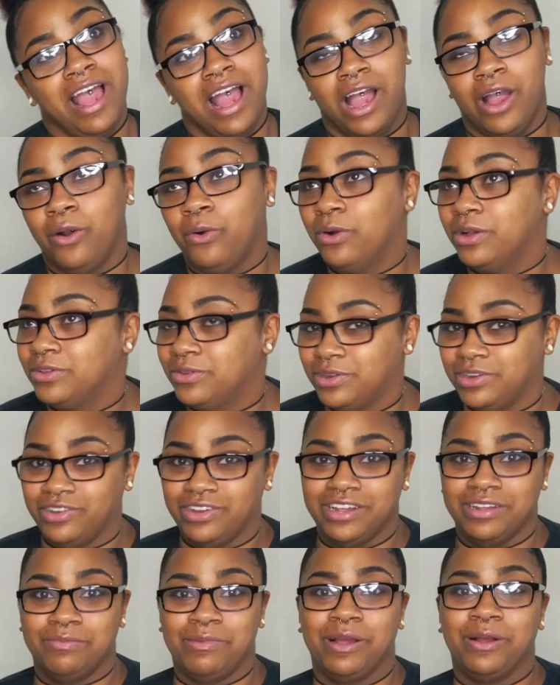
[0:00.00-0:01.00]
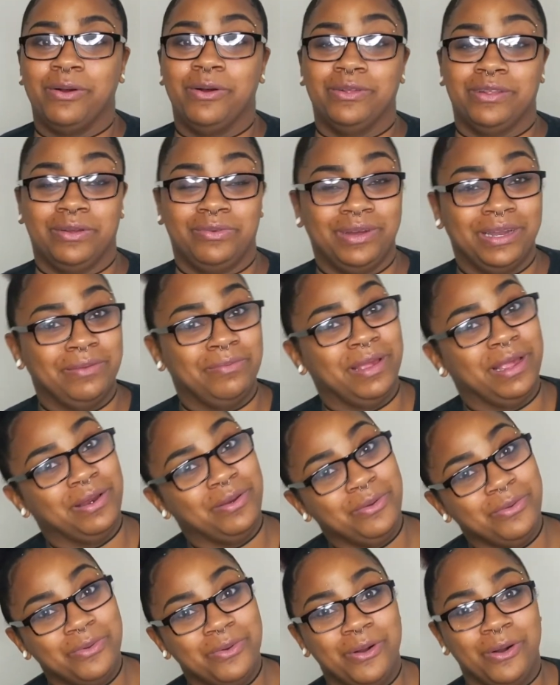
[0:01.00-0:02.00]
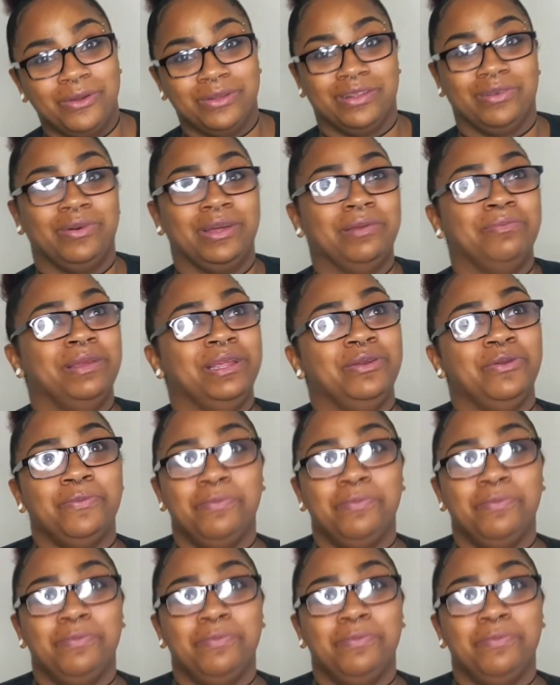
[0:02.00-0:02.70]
I always want to chase my goals. I want to make new goals. I want to meet new